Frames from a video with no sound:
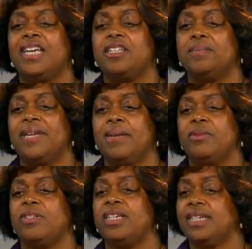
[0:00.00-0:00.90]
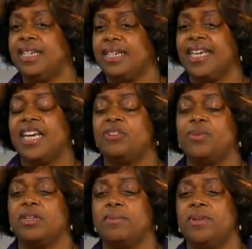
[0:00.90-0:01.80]
to be able to engage
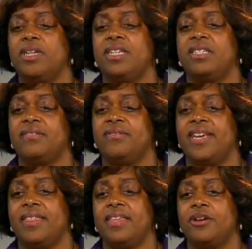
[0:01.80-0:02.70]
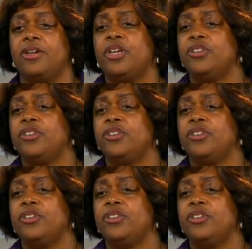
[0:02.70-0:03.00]
with communities of faith there.